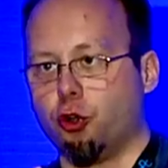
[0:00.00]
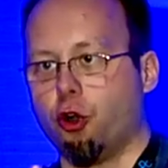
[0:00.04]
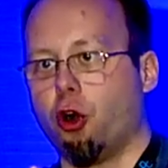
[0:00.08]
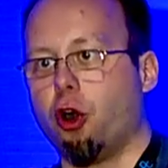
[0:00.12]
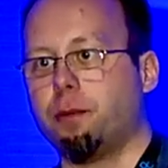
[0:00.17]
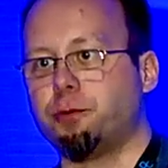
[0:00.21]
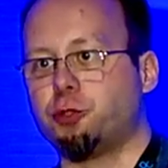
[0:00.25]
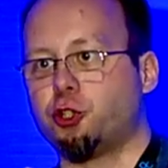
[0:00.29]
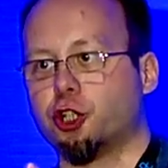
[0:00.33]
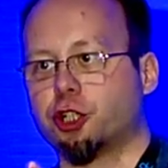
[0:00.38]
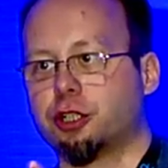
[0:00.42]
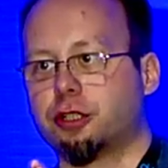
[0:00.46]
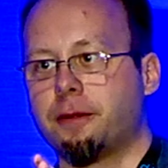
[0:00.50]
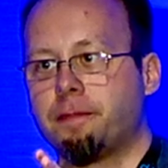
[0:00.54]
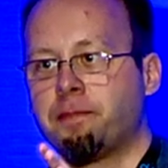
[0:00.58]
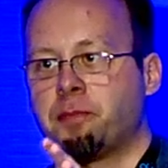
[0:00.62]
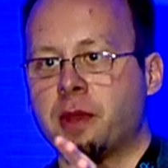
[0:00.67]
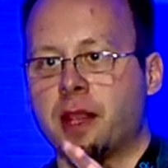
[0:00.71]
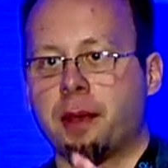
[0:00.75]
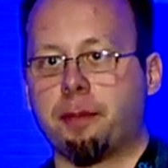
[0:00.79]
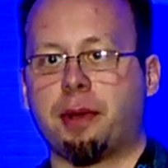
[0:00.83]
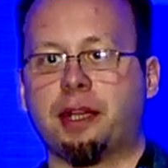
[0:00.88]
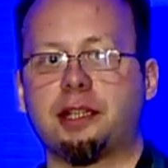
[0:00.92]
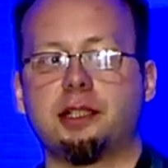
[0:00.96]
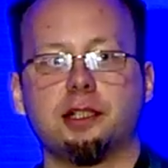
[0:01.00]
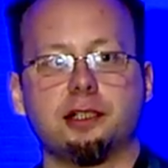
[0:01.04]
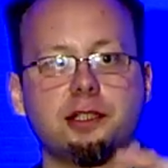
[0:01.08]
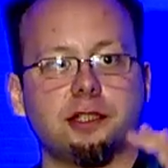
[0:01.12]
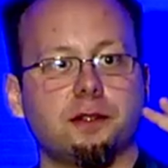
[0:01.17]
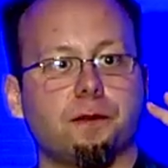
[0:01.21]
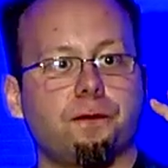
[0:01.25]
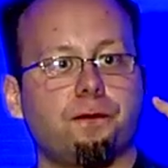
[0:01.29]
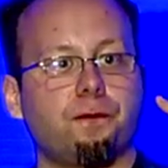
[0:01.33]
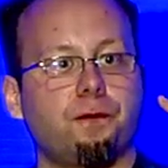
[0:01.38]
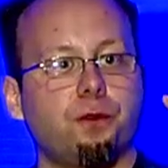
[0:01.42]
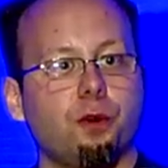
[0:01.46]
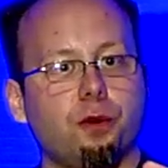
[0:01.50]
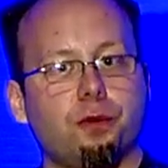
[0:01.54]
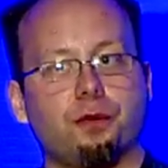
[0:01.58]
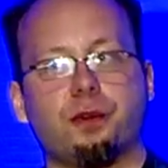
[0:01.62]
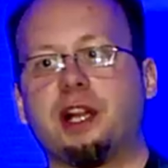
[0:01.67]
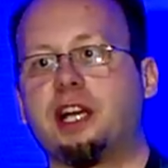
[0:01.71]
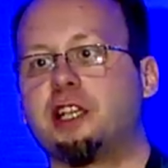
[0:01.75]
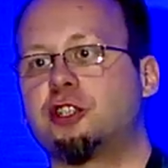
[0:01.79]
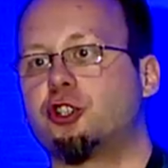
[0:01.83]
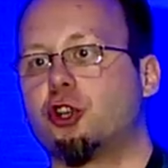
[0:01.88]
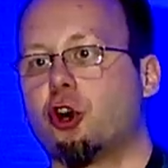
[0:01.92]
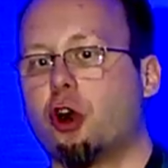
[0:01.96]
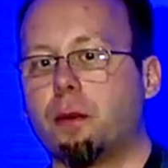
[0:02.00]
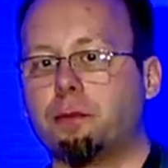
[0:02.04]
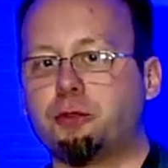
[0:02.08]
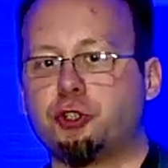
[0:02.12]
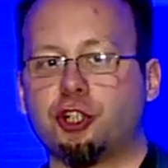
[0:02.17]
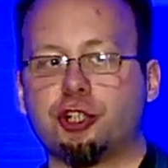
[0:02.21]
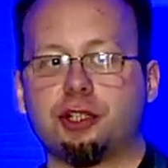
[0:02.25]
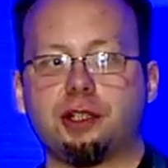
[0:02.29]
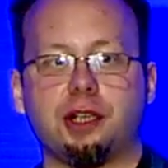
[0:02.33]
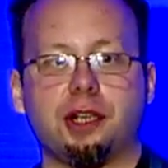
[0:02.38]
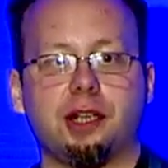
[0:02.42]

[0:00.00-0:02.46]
object, but it's a full-fledged object.